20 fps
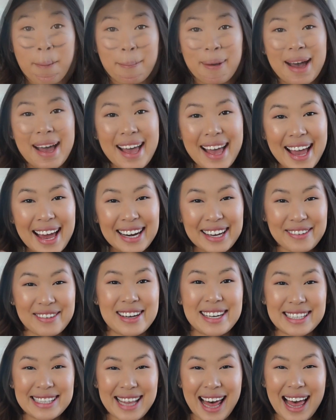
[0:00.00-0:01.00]
But
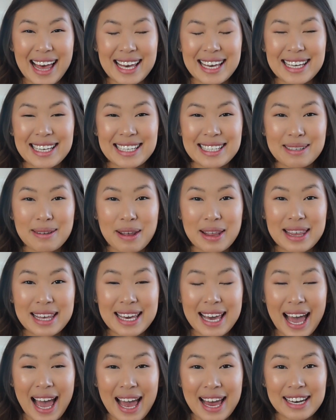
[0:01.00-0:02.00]
anyway, that is
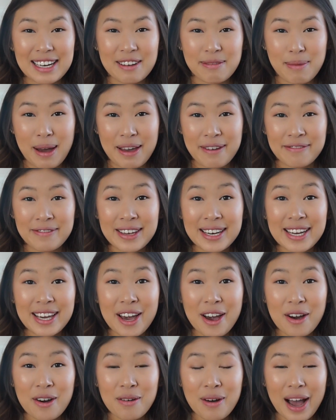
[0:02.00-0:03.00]
the end of my
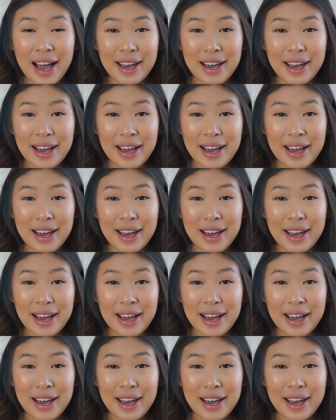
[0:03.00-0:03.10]
video.